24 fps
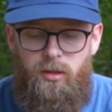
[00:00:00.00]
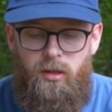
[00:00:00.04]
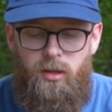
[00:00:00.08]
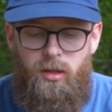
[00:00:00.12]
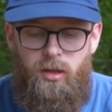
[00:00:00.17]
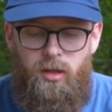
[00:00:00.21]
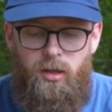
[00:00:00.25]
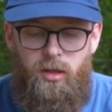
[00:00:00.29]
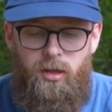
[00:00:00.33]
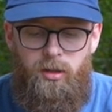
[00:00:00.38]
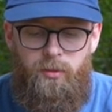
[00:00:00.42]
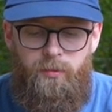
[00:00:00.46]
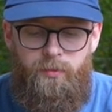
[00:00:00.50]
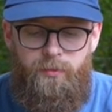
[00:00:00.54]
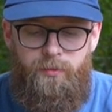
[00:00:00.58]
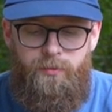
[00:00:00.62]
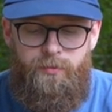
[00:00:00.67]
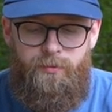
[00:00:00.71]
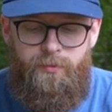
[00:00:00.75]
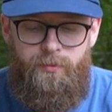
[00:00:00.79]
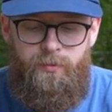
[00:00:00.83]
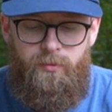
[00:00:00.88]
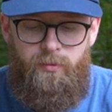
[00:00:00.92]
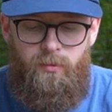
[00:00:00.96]
Um,
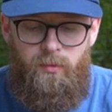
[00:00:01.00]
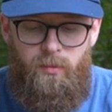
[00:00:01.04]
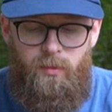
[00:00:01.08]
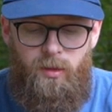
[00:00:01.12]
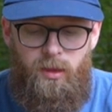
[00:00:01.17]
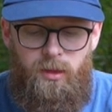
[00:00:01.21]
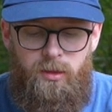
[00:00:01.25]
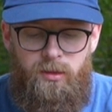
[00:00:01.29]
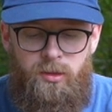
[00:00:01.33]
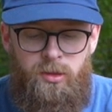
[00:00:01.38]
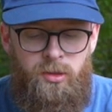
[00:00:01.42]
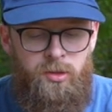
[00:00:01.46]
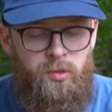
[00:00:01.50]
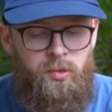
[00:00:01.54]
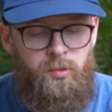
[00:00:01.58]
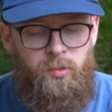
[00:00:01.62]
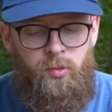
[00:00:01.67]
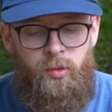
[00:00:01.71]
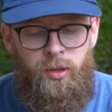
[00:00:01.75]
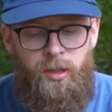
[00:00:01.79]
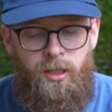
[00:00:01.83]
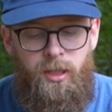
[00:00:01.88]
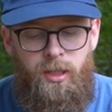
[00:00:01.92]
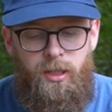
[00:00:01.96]
and it's just
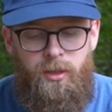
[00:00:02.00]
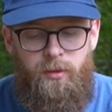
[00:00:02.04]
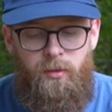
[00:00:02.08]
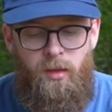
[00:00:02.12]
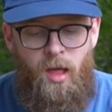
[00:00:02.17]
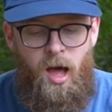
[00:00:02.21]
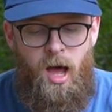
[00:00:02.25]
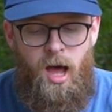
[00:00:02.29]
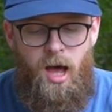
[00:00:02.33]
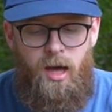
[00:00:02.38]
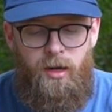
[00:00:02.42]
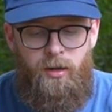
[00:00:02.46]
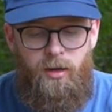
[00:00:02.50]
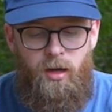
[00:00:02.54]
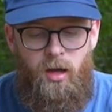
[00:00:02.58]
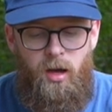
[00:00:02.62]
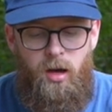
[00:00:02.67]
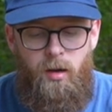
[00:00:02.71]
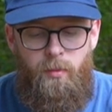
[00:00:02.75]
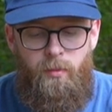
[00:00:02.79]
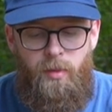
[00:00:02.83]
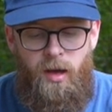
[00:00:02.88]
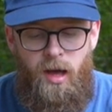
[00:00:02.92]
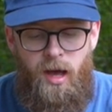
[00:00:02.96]
really light and
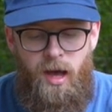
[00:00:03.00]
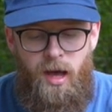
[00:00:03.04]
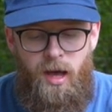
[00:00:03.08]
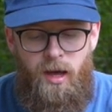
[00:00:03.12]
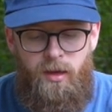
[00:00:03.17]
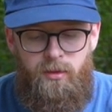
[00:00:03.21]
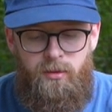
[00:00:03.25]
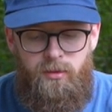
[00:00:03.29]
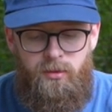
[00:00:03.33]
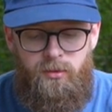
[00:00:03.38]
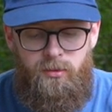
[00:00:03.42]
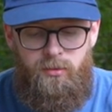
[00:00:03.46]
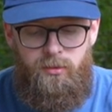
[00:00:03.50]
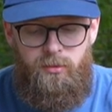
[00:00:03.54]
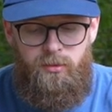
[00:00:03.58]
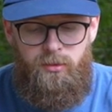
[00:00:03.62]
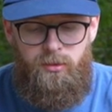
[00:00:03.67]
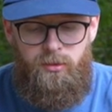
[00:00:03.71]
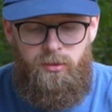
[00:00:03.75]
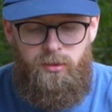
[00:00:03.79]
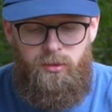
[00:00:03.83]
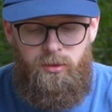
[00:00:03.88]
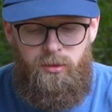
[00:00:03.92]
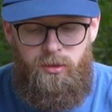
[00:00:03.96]
compact.
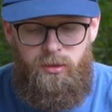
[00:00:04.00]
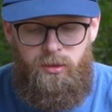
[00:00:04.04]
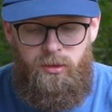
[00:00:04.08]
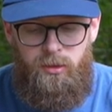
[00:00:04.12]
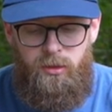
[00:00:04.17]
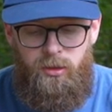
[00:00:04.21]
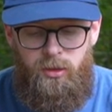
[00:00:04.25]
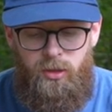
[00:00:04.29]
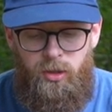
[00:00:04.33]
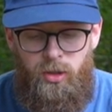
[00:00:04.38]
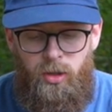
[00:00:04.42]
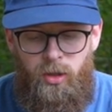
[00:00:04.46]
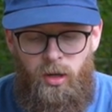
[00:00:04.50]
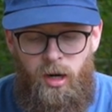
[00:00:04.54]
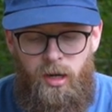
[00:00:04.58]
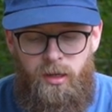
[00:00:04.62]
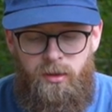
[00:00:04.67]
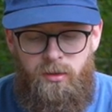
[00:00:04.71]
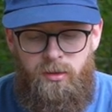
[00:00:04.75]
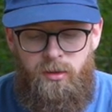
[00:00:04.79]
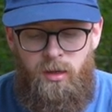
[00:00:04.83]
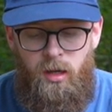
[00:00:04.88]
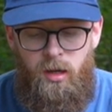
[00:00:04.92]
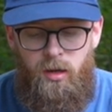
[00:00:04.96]

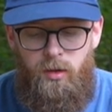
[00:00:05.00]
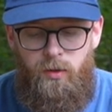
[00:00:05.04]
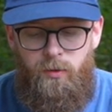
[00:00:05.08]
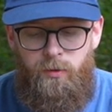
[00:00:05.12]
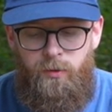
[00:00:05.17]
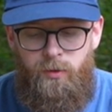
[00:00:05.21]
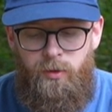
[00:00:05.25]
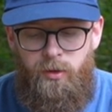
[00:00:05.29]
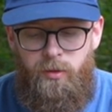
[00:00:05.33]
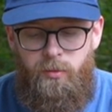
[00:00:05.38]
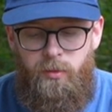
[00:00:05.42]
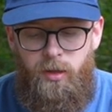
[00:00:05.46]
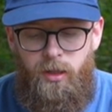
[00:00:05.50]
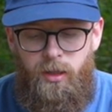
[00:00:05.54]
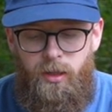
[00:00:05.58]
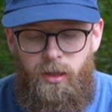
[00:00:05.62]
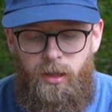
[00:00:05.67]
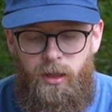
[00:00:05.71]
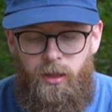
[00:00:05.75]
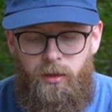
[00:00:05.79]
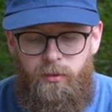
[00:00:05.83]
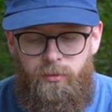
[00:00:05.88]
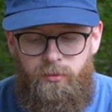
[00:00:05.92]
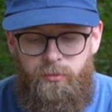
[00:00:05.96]
Great stove for the money.